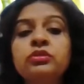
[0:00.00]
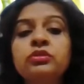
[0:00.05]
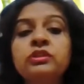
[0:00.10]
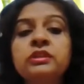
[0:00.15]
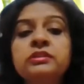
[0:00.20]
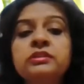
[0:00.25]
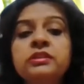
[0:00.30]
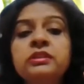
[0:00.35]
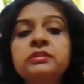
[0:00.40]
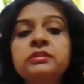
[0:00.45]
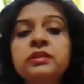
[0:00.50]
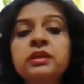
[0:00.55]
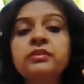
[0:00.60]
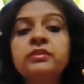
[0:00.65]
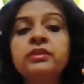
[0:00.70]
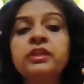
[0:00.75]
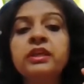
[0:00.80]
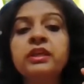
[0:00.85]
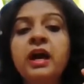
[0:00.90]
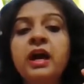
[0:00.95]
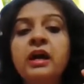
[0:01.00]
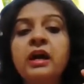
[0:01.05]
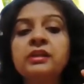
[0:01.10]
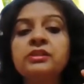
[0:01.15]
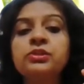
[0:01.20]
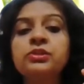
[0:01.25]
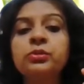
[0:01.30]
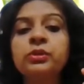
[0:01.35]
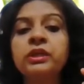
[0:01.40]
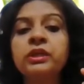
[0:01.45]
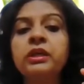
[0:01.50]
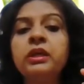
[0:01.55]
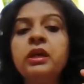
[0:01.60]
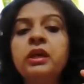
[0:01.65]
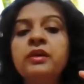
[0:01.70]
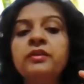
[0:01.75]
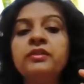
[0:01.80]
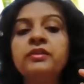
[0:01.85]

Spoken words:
this is the artery,